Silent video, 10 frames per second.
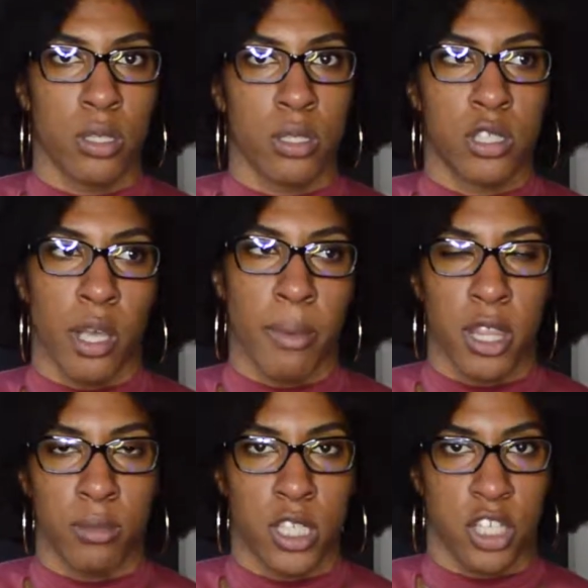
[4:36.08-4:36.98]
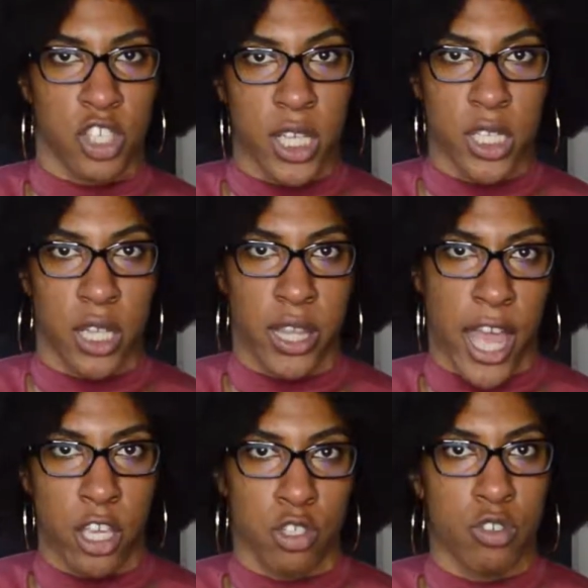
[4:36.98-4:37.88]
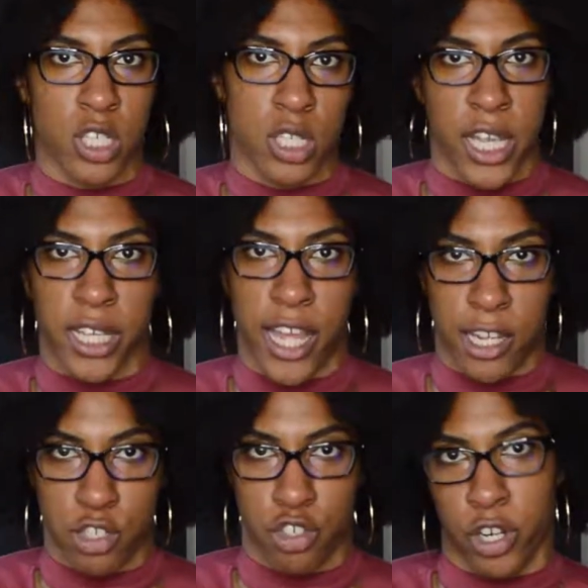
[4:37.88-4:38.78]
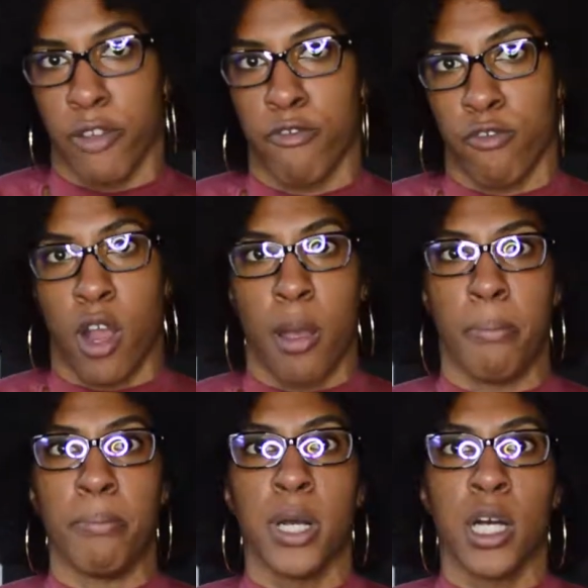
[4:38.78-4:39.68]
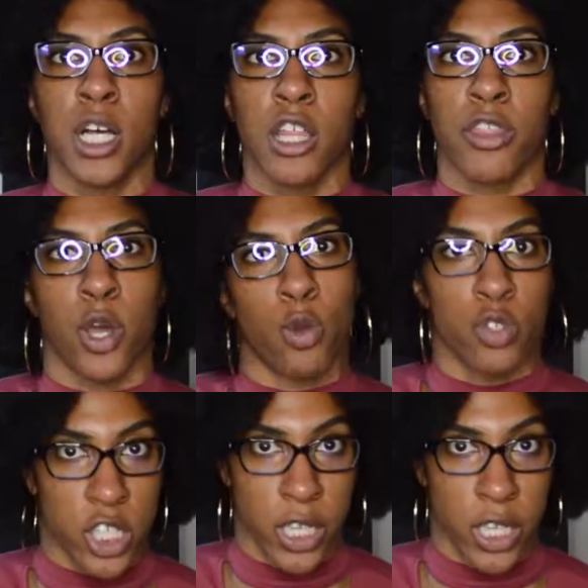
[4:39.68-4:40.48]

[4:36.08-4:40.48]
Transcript: some of them suggested that you just take that straight from the OG